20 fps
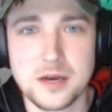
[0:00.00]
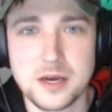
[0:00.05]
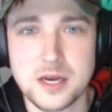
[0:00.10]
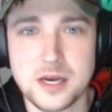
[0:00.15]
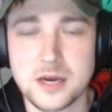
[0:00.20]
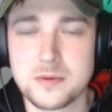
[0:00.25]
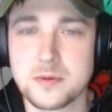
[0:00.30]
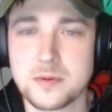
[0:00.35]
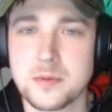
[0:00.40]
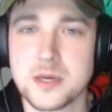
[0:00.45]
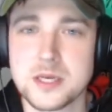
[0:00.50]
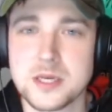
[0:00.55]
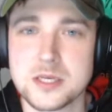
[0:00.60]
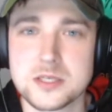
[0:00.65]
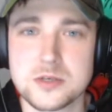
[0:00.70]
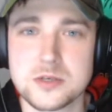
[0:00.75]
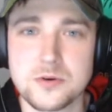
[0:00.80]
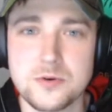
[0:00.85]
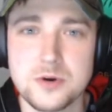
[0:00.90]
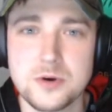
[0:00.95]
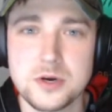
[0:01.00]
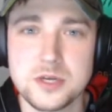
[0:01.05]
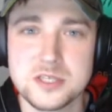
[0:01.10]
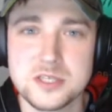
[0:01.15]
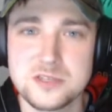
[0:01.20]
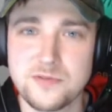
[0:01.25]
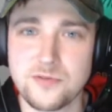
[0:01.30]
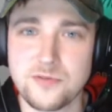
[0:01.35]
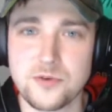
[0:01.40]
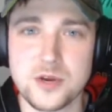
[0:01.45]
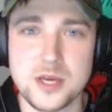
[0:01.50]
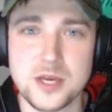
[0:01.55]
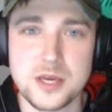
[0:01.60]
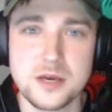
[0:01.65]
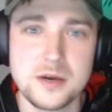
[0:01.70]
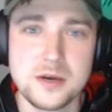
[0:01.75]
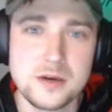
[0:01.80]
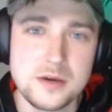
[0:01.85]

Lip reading: Come to my Discord. It's free,